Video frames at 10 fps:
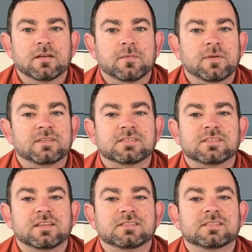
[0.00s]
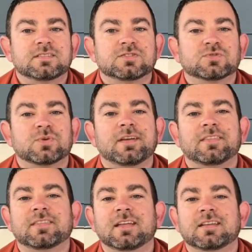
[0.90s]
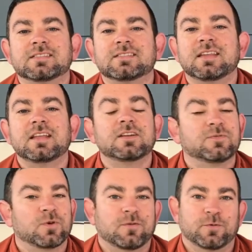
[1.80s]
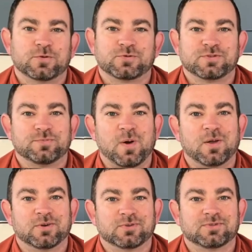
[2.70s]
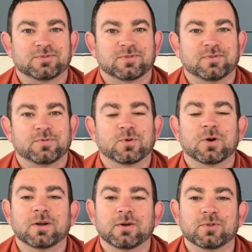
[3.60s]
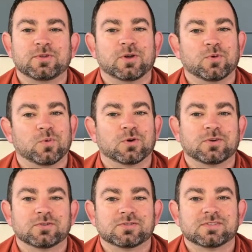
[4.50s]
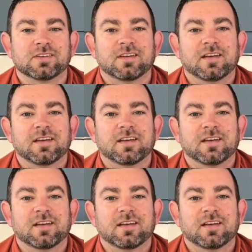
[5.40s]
It's the strength that is needed for our first responders, for our healthcare workers,